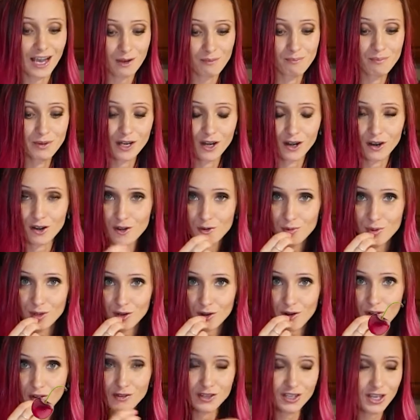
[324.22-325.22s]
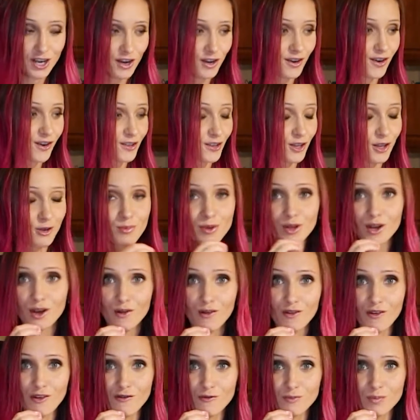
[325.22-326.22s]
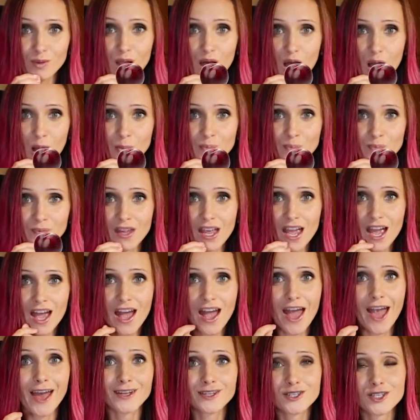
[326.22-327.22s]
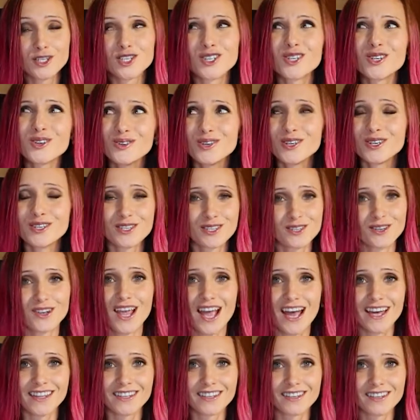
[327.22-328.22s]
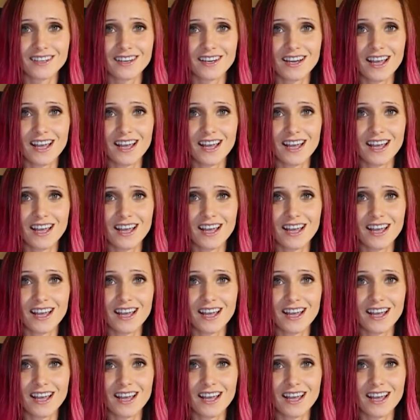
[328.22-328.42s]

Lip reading: a little bit of cherry, a little bit of a plum, and chewed it together.